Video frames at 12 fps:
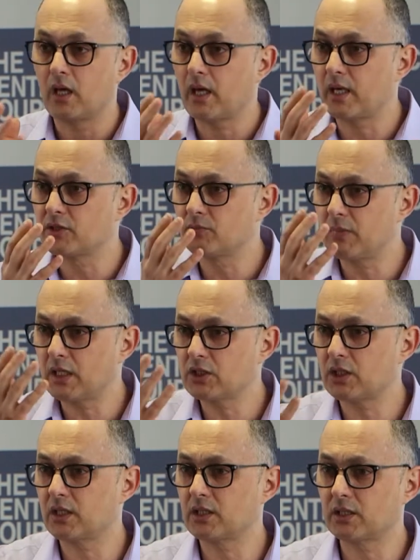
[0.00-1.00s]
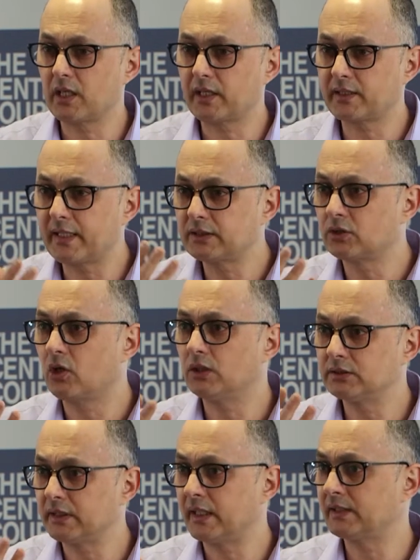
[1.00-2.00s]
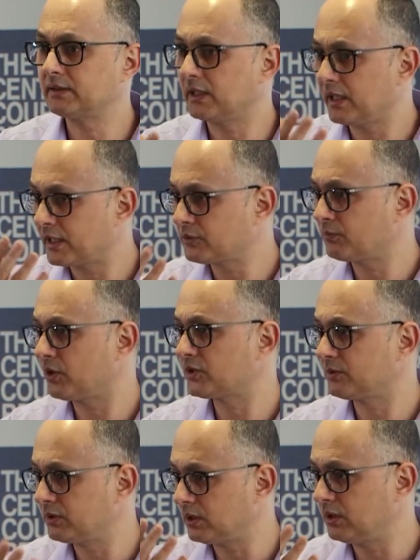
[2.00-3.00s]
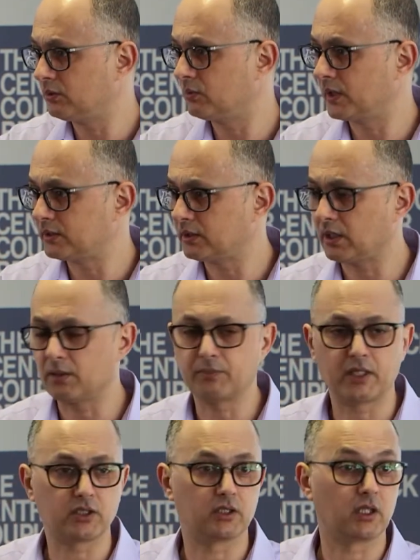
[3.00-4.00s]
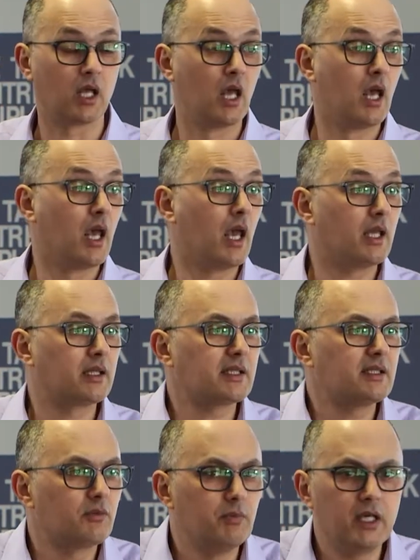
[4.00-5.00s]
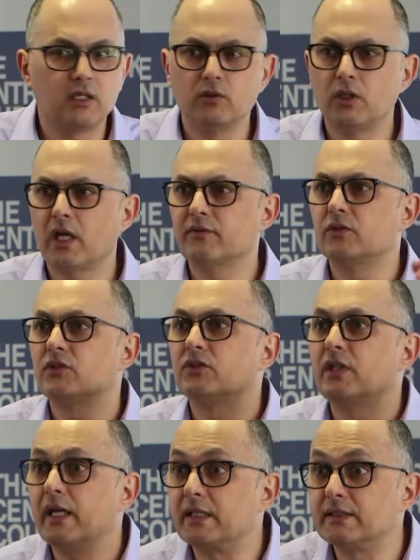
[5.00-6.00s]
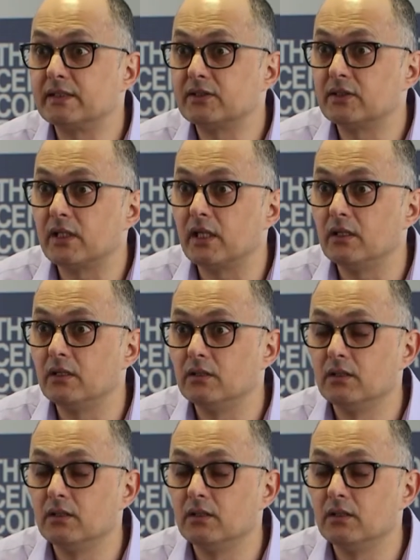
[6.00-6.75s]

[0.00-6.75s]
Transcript: as much as a direct contact as possible with our patient. It doesn't mean you have to stare at the screen.